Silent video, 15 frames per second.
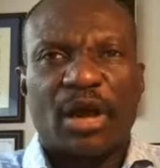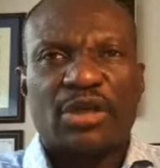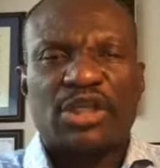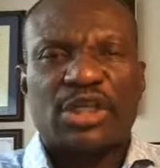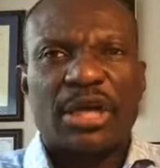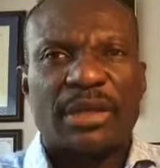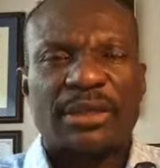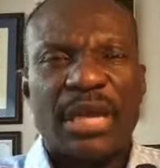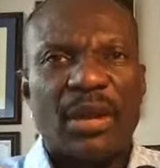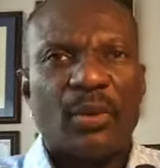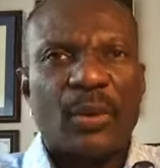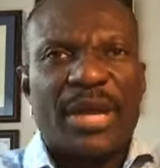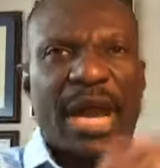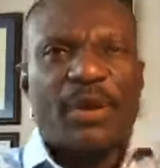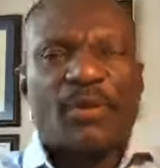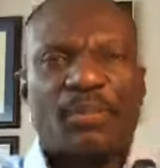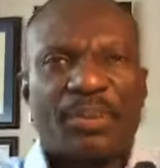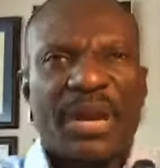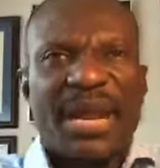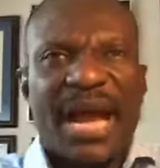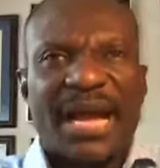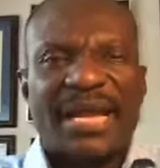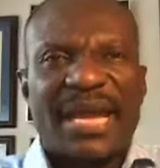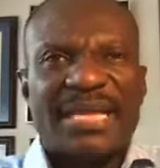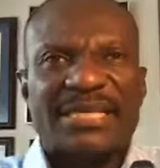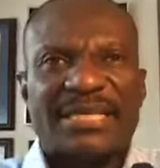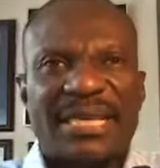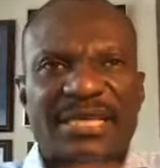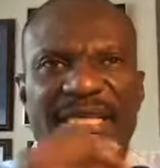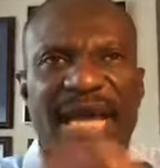onslaught. We got to pray
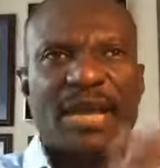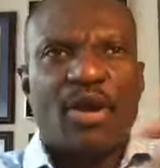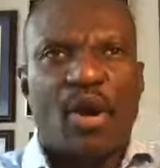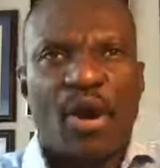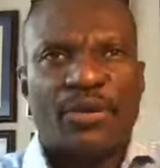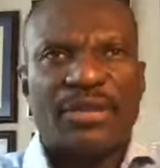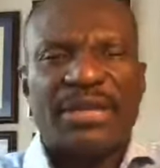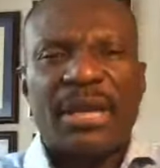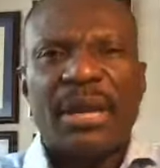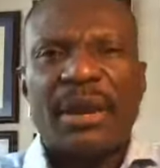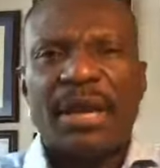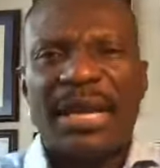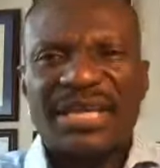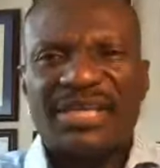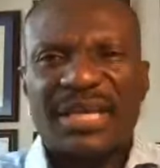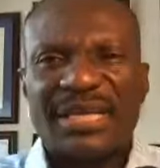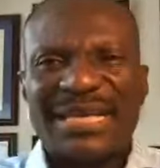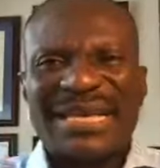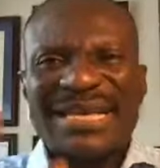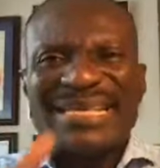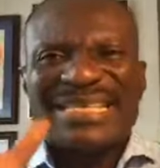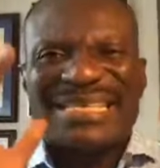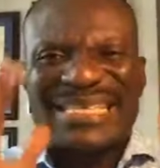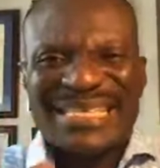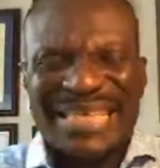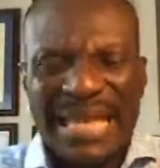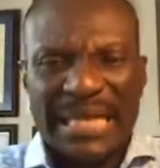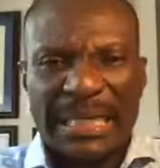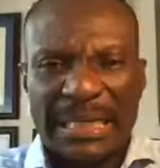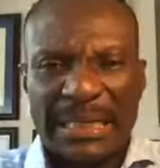against this and all this. Listen,
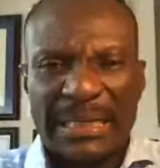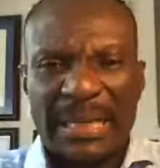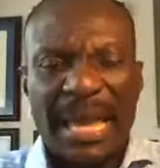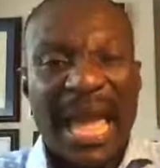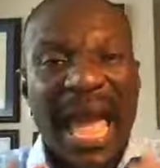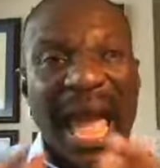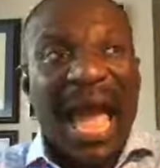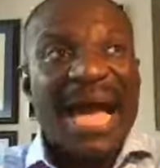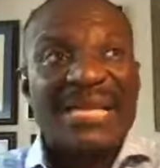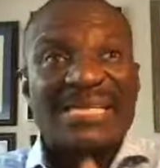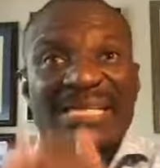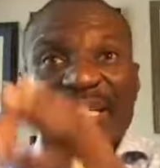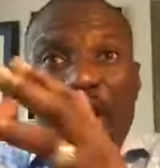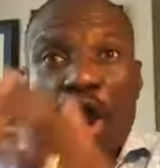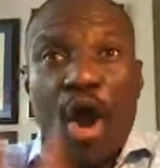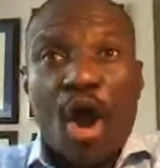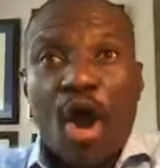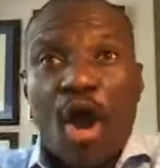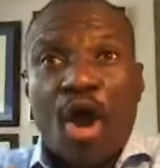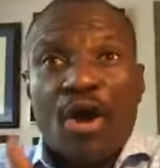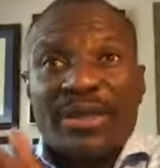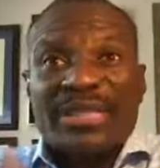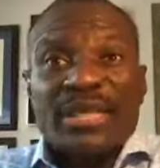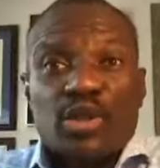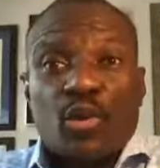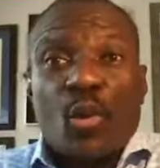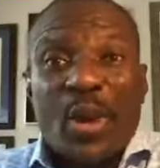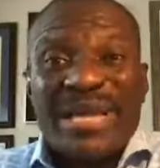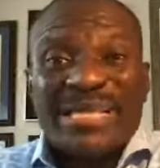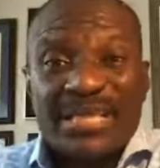sin has all these
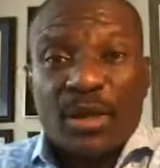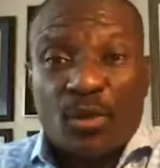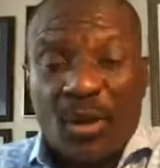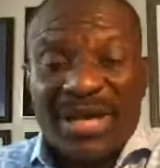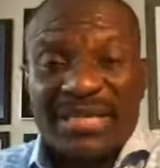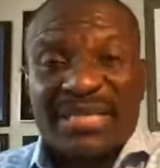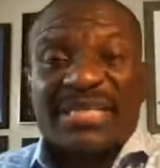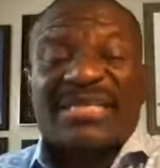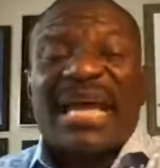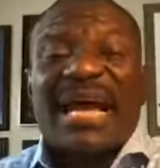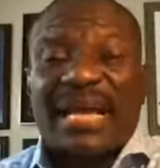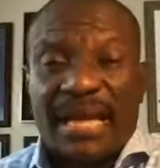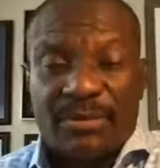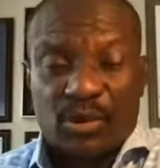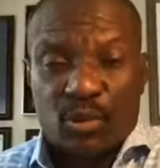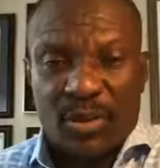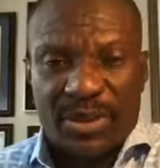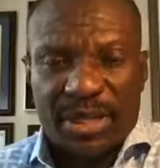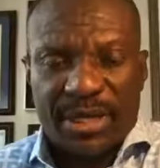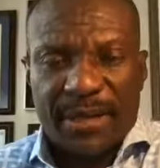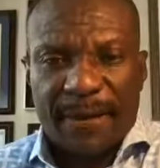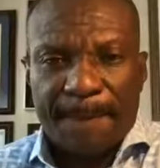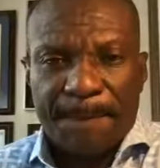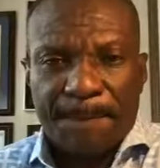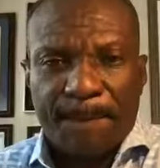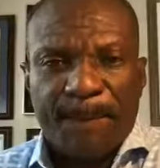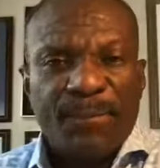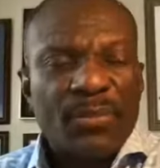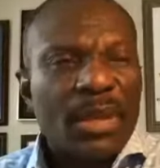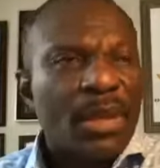consequences that comes with it.
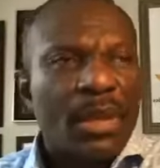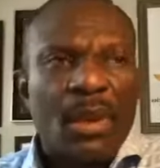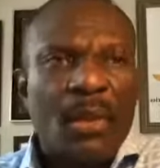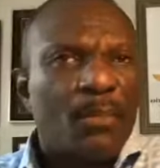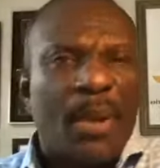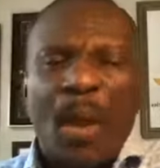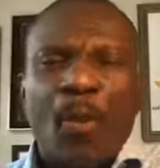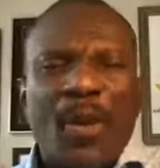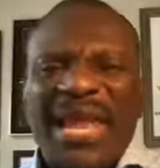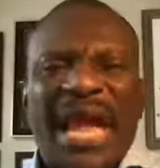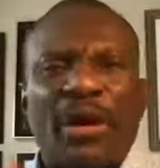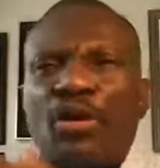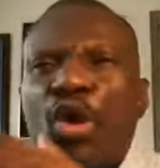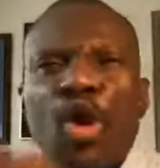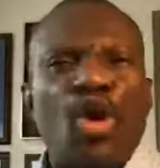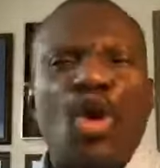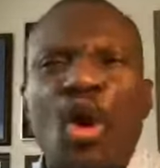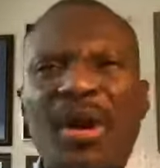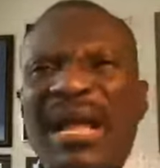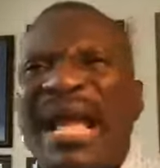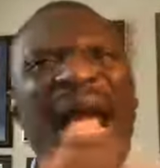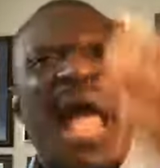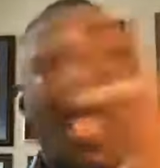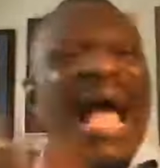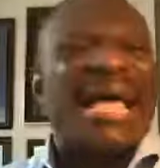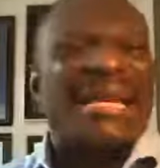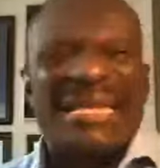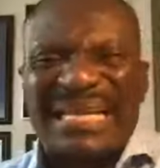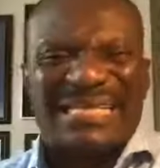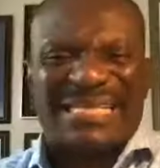But we are no longer
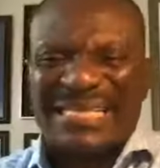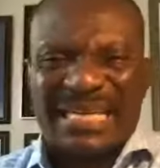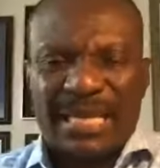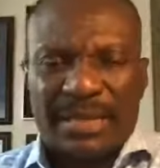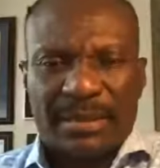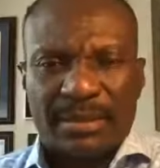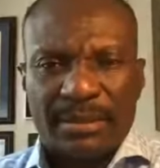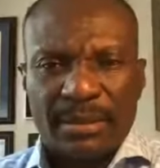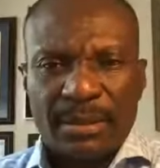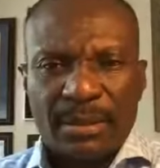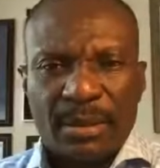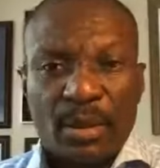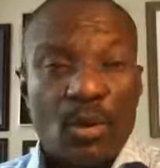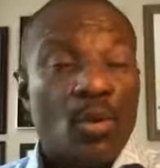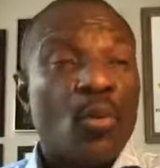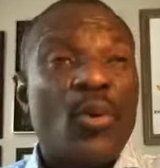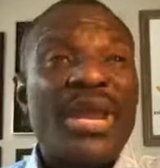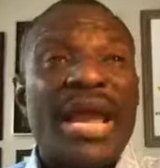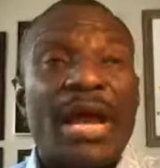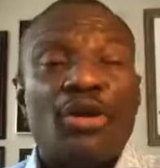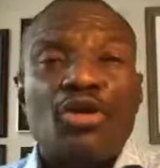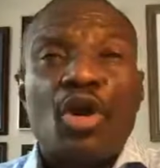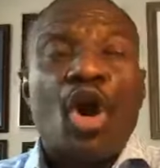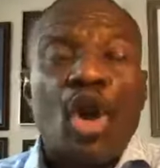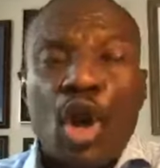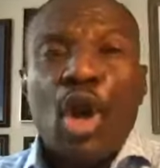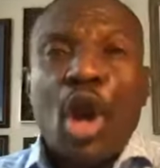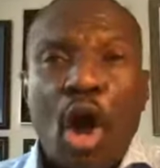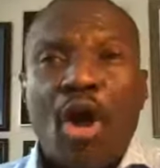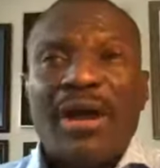under sin. We are no
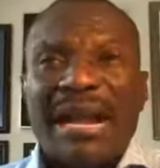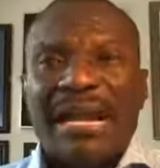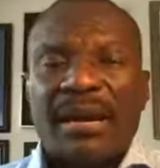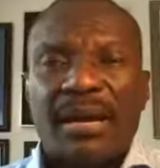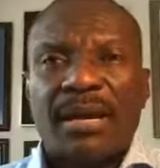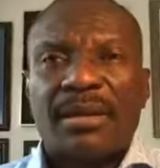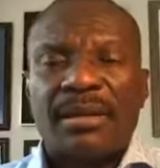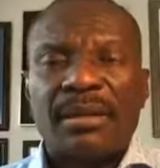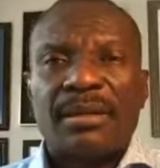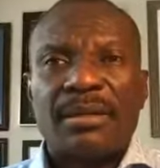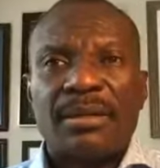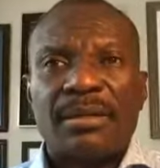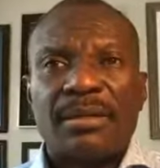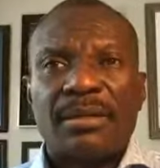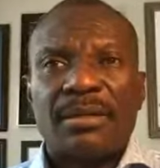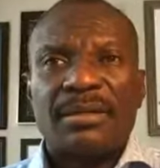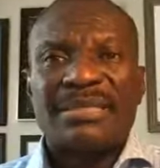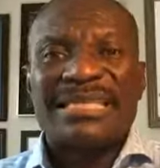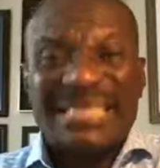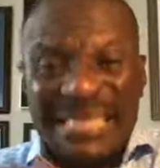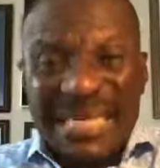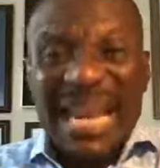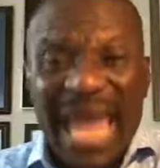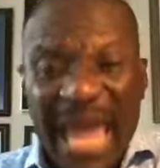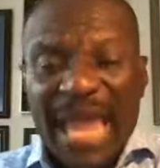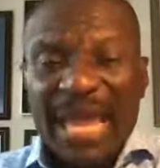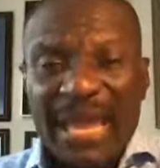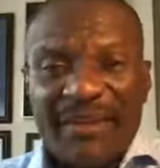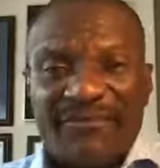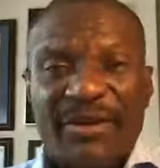longer
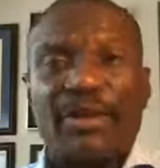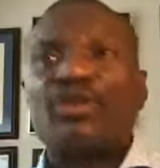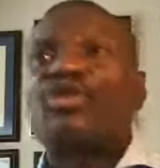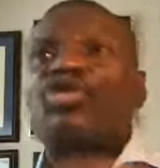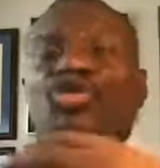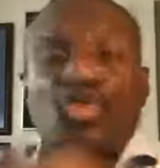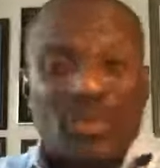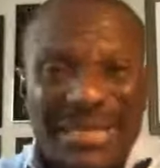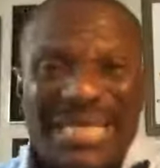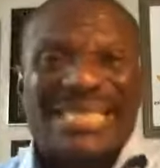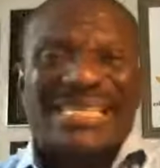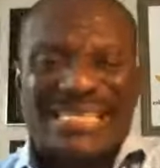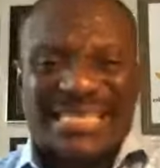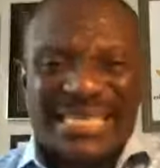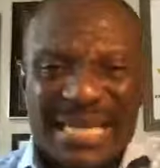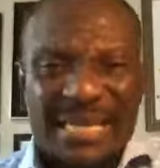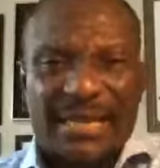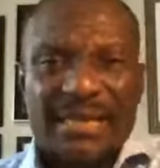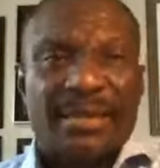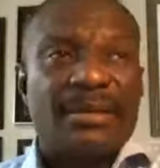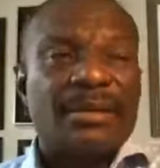slave to this sin